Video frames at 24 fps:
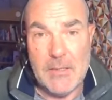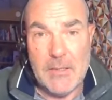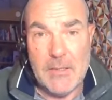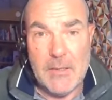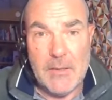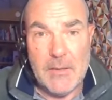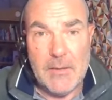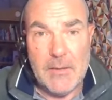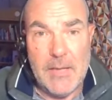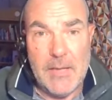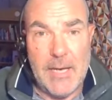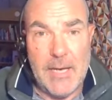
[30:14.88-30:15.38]

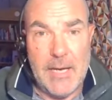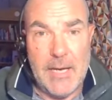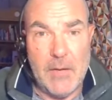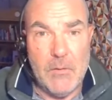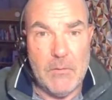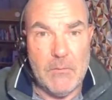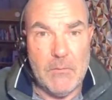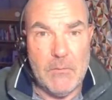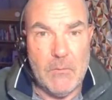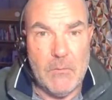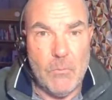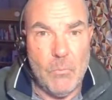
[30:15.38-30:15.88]
Now,
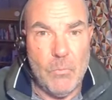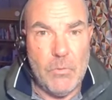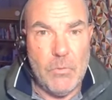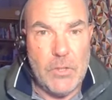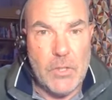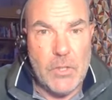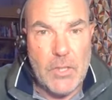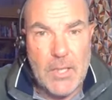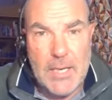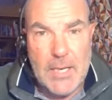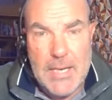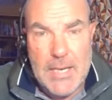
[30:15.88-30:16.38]
you
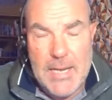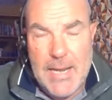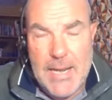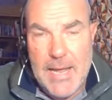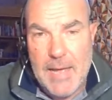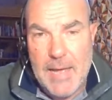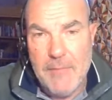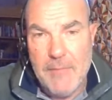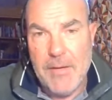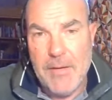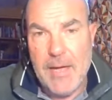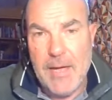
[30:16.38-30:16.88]
can
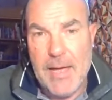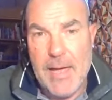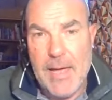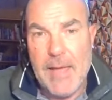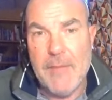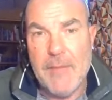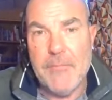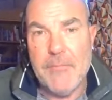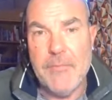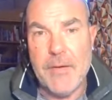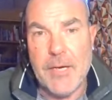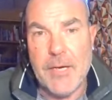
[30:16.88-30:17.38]
never,
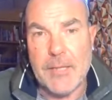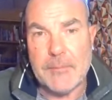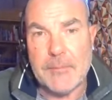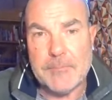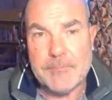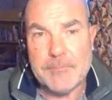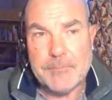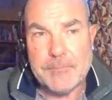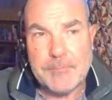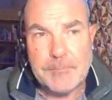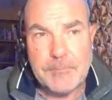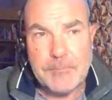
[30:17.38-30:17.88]
ever
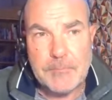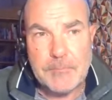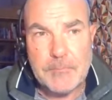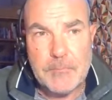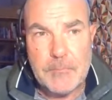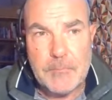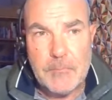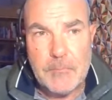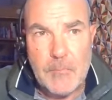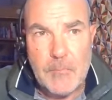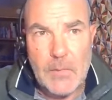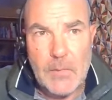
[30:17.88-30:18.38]

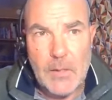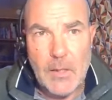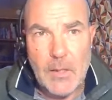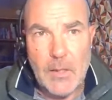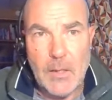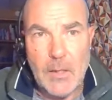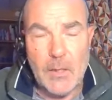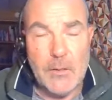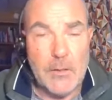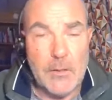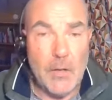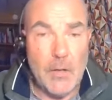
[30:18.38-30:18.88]

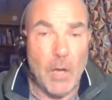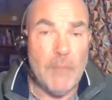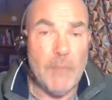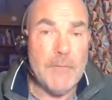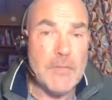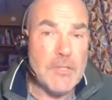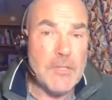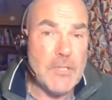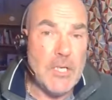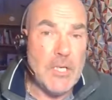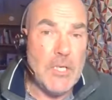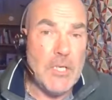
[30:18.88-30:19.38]

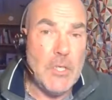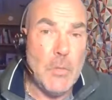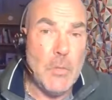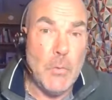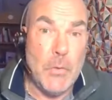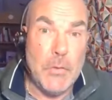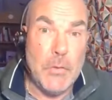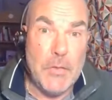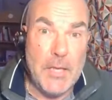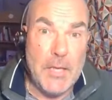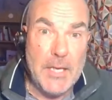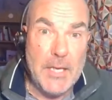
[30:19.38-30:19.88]
obviously you
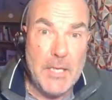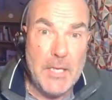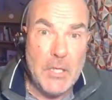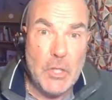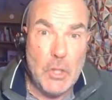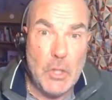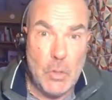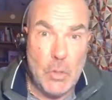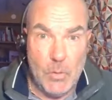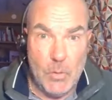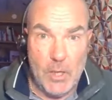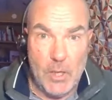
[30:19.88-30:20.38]
think
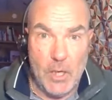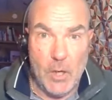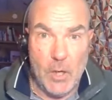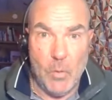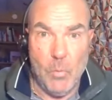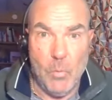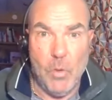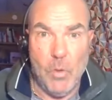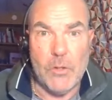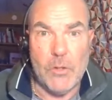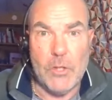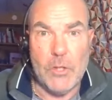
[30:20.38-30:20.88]
you know
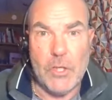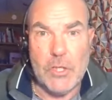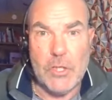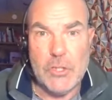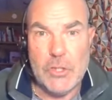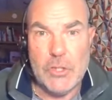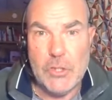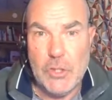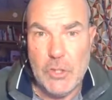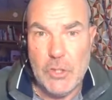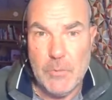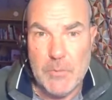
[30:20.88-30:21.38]
what the
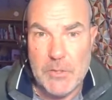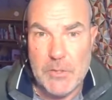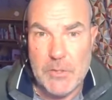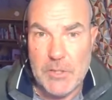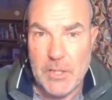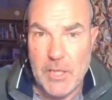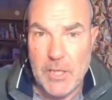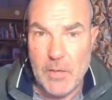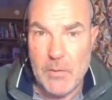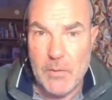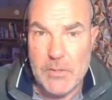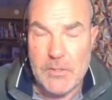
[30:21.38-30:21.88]
consumers are
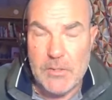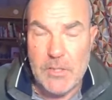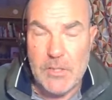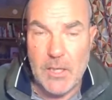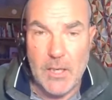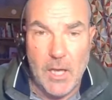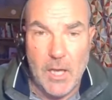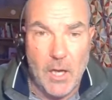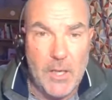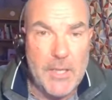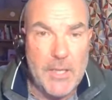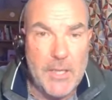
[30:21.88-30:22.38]
going to
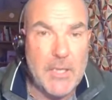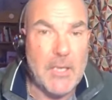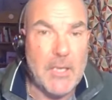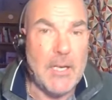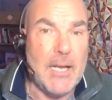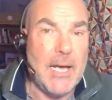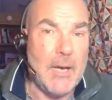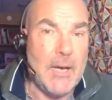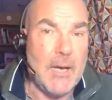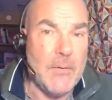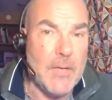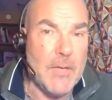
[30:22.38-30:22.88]
like and
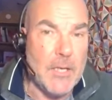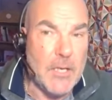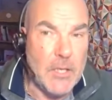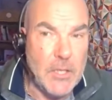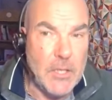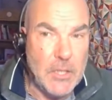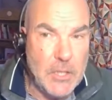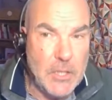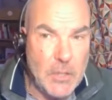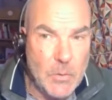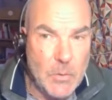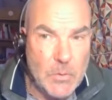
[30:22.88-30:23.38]
how they're going to
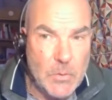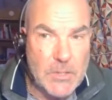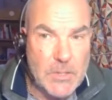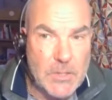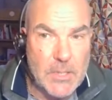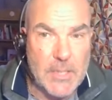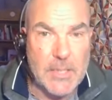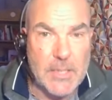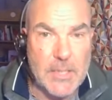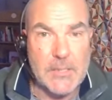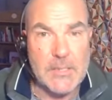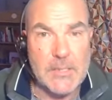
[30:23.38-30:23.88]
use
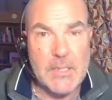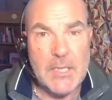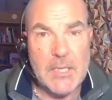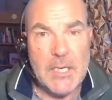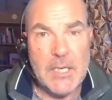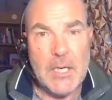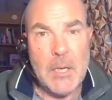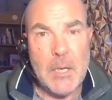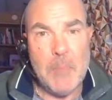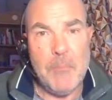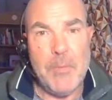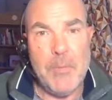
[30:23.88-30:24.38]
things
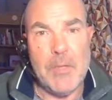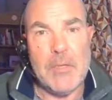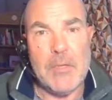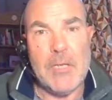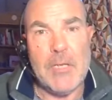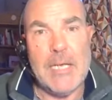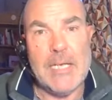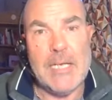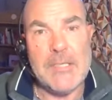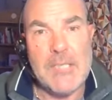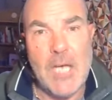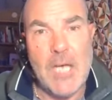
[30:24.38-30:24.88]
but
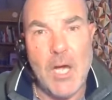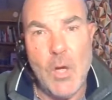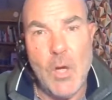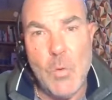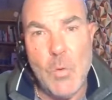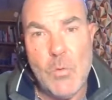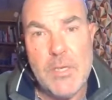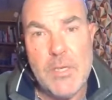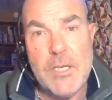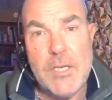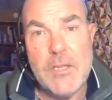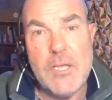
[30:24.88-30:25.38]
it's
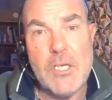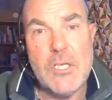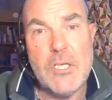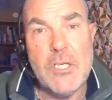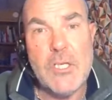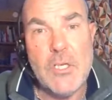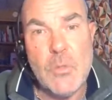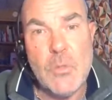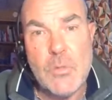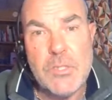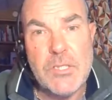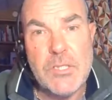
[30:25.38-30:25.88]
only the
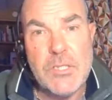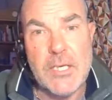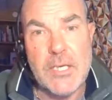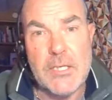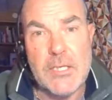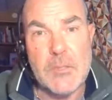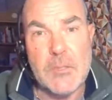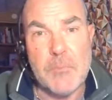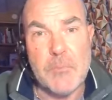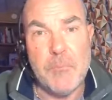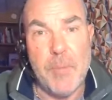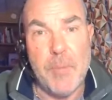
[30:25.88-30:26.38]

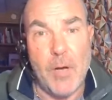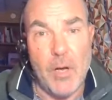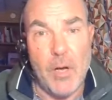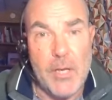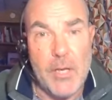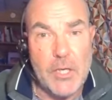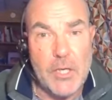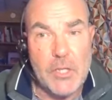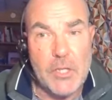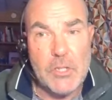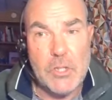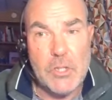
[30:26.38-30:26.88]
usage by a
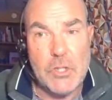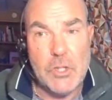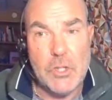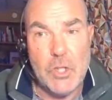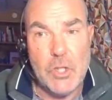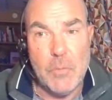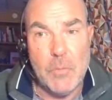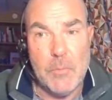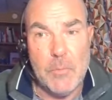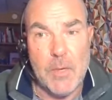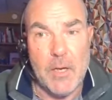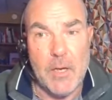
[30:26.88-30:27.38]

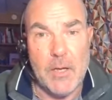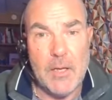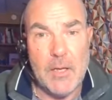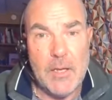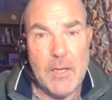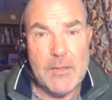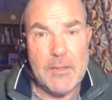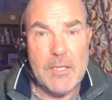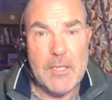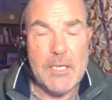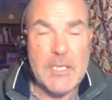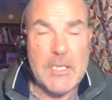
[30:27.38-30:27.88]
consumer
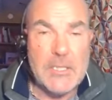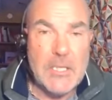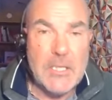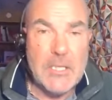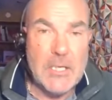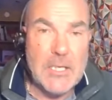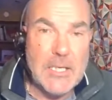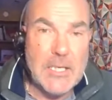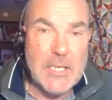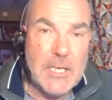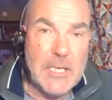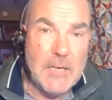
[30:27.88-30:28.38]
that is going
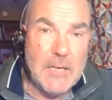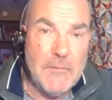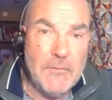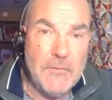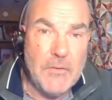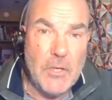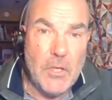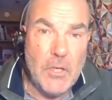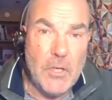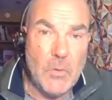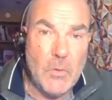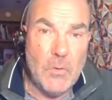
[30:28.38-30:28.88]
to give
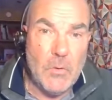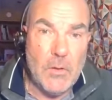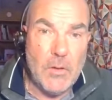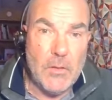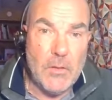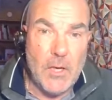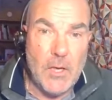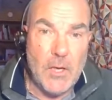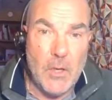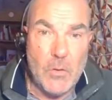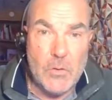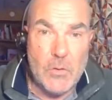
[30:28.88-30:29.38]
you
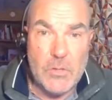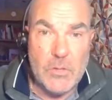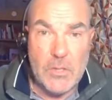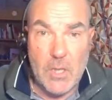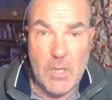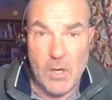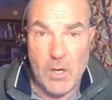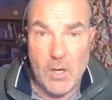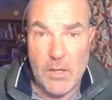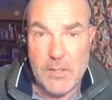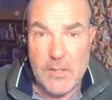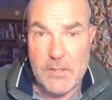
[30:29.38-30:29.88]
those
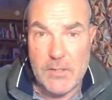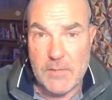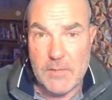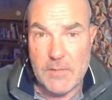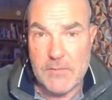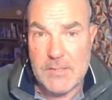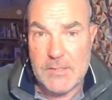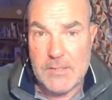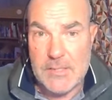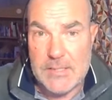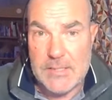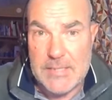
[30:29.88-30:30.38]
kind of
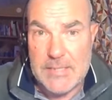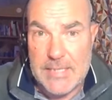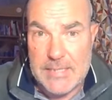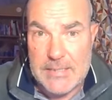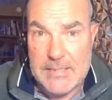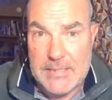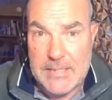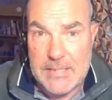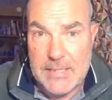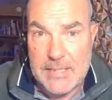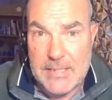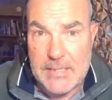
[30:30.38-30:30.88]

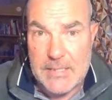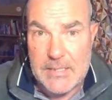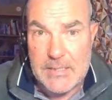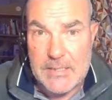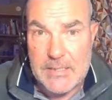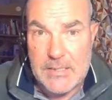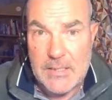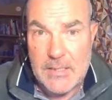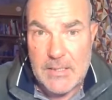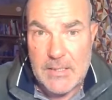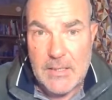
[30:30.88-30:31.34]
statistics.